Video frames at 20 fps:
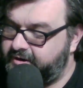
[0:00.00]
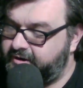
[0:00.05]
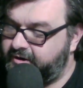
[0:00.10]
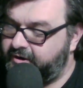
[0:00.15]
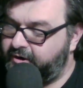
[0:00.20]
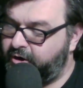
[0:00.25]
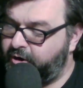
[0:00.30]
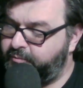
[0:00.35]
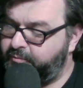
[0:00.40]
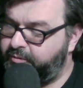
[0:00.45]

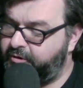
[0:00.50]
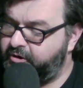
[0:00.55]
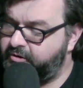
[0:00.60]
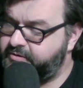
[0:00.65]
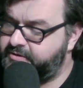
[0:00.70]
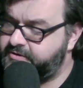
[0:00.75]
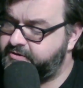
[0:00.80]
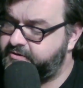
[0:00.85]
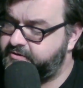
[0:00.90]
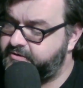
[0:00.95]
Her
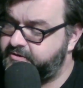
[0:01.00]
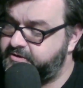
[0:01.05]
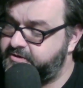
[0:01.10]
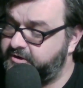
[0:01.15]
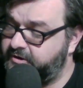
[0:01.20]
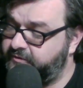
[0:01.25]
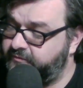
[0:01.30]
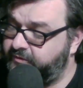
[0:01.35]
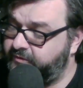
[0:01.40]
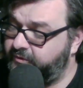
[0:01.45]
purse is on the
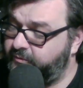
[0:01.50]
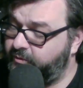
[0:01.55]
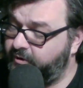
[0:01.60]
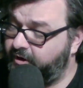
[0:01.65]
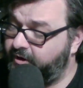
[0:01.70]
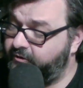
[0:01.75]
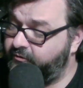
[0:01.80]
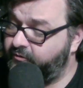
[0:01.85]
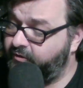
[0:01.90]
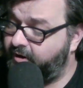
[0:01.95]
sofa
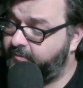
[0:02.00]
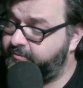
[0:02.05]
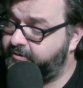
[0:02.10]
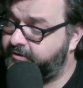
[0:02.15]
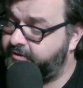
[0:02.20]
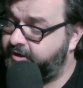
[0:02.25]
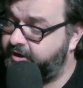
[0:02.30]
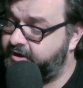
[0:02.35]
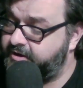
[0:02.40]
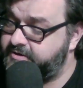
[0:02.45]
where I dropped
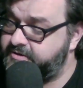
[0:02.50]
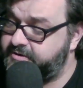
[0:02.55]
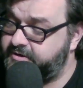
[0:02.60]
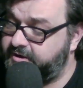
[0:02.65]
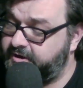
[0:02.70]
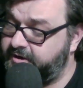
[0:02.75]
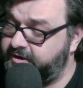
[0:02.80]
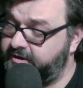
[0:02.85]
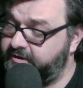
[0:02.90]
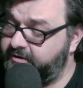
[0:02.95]
it last
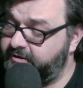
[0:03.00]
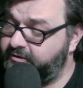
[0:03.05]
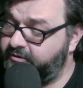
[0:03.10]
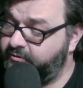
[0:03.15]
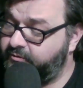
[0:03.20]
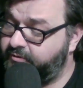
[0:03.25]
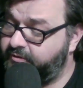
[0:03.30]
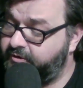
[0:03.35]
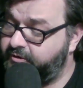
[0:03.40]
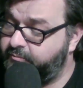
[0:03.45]
night, and the
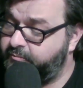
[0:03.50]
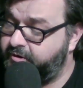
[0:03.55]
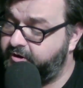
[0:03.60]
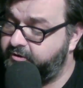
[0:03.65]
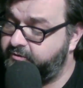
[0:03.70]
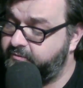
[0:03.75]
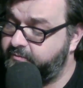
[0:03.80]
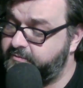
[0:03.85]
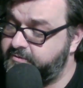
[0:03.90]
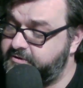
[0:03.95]
door to the
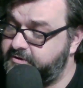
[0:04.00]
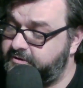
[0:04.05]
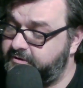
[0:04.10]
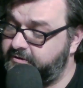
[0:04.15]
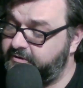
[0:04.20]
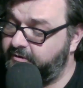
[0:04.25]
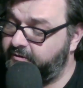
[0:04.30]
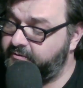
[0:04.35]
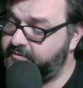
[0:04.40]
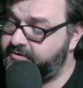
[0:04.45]
bedroom is
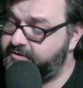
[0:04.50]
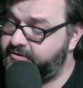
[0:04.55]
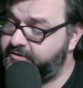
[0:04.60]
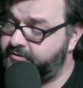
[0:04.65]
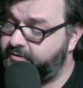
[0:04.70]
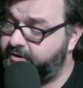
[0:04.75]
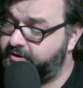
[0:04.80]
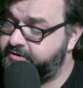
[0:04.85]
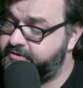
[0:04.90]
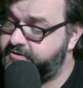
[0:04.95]
closed,
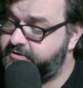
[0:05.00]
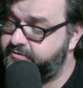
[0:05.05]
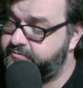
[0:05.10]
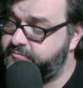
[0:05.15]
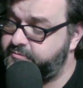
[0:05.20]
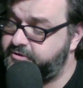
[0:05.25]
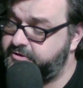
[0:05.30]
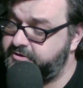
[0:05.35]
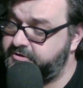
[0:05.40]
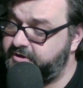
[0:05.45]
so I
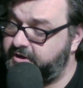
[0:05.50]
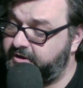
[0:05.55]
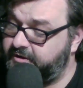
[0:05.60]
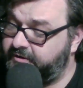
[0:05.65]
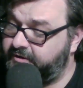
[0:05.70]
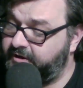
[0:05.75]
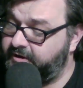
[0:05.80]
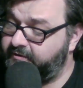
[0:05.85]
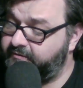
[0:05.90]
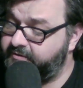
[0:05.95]
assume she's not
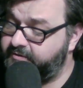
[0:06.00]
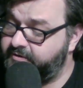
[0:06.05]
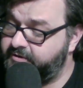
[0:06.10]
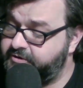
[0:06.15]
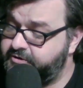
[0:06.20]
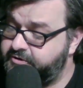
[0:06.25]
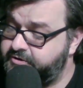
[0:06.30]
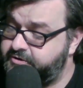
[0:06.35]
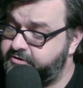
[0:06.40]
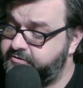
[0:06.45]
left and that
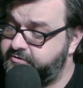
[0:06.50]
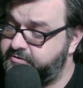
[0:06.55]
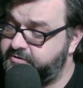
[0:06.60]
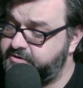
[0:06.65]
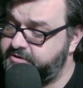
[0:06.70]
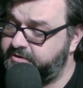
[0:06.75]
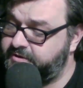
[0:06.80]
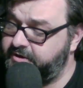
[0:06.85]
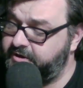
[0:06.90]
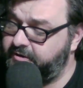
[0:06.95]
she's still
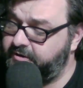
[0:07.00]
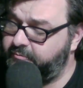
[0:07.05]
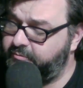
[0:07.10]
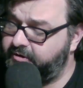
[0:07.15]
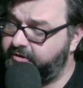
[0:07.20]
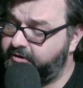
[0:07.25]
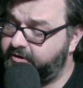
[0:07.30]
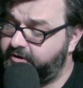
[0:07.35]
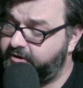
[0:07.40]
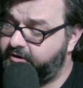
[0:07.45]
asleep.
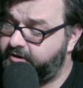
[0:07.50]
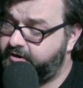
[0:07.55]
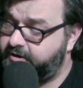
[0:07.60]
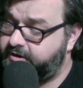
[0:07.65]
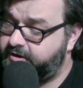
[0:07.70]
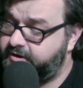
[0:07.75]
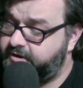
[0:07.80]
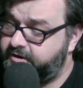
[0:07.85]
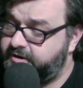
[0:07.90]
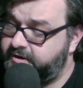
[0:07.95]

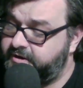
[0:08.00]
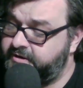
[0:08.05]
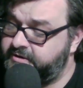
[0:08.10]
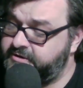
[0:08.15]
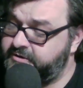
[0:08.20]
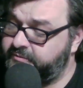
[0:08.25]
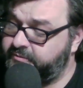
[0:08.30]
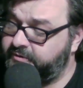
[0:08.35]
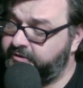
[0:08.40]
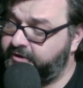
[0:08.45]

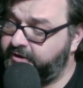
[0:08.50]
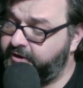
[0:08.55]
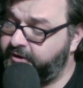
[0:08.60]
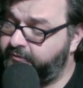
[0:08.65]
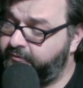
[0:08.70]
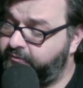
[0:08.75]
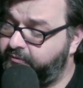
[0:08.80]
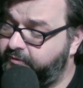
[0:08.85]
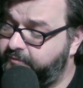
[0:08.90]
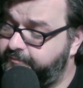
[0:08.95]
It's a
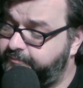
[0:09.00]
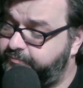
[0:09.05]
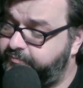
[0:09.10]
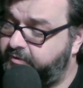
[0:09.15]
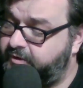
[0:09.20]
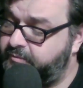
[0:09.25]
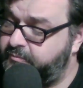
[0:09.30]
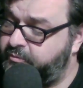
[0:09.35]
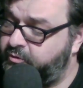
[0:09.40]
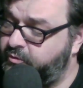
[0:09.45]
relief.
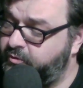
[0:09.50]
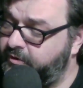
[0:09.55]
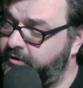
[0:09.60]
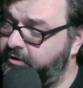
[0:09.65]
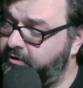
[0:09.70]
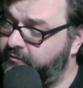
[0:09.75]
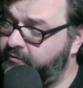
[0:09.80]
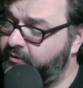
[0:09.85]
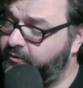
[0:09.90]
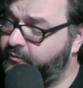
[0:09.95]
Poring
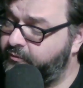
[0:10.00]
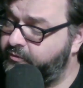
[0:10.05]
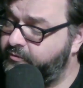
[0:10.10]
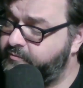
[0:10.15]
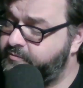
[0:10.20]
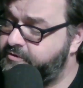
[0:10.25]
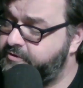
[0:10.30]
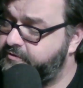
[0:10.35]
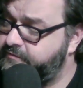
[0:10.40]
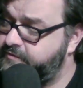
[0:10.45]
over the
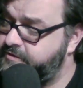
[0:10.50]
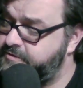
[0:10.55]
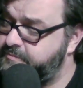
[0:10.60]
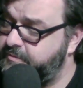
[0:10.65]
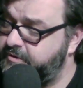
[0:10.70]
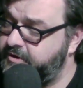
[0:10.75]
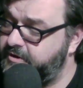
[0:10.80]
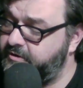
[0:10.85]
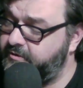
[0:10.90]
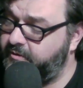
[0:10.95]
room service
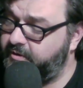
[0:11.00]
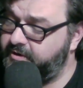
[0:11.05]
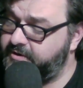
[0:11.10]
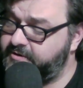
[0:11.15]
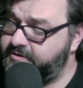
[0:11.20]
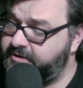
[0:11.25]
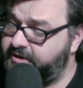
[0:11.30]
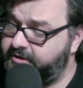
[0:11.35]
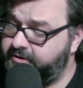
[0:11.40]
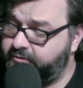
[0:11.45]
menu, I
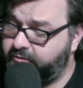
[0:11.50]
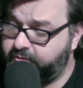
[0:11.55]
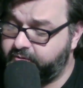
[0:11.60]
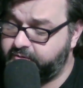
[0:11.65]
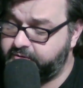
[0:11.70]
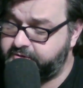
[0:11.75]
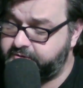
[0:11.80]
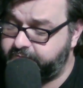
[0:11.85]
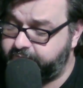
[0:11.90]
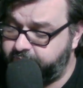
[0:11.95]
decide to
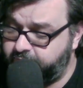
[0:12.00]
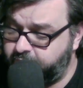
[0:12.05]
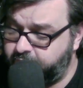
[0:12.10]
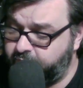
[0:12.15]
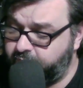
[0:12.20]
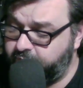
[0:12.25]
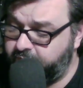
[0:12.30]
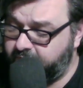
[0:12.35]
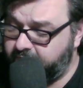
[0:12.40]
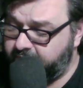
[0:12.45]
order some
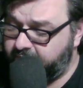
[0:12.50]
food.